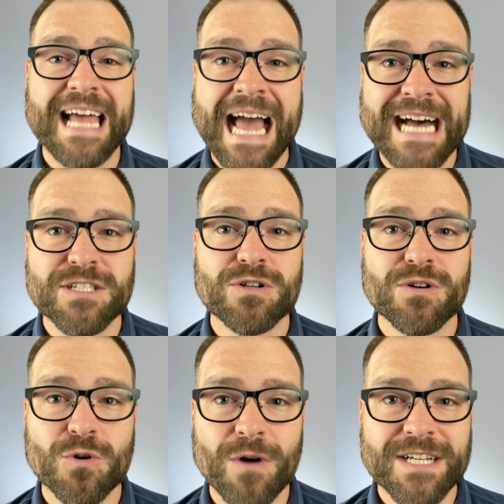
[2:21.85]

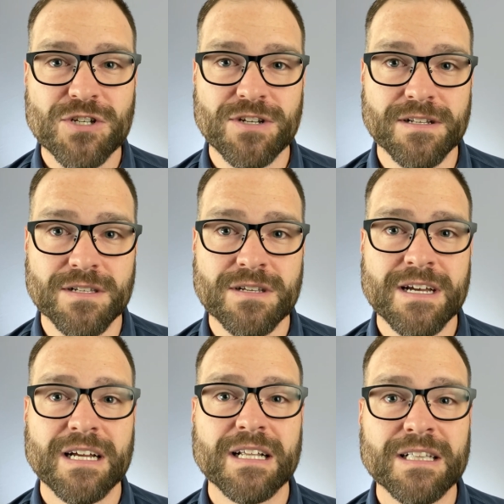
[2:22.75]
ask questions,
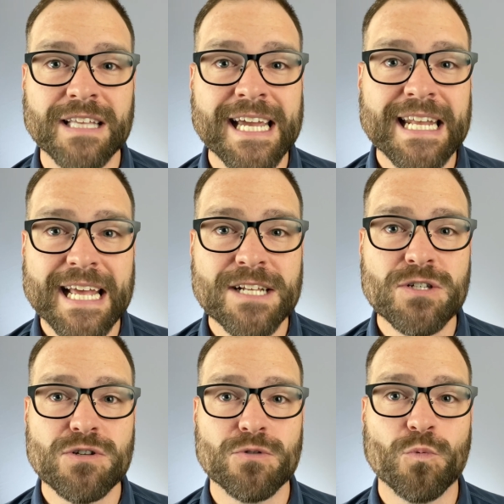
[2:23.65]
lean
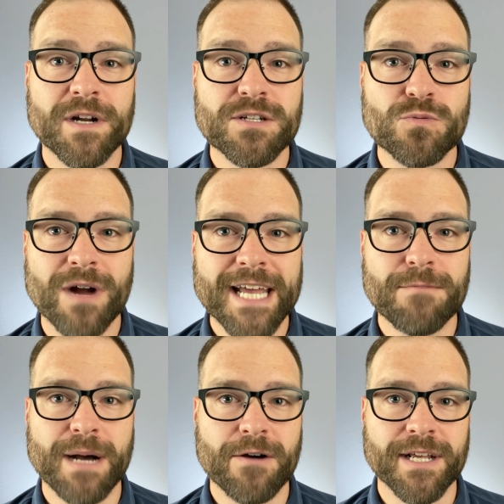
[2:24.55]
into what is right
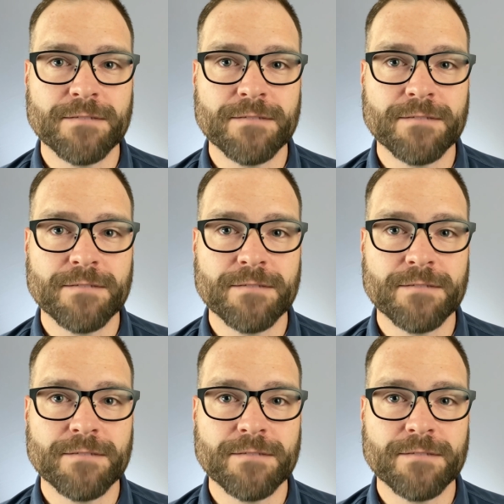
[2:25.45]
about it,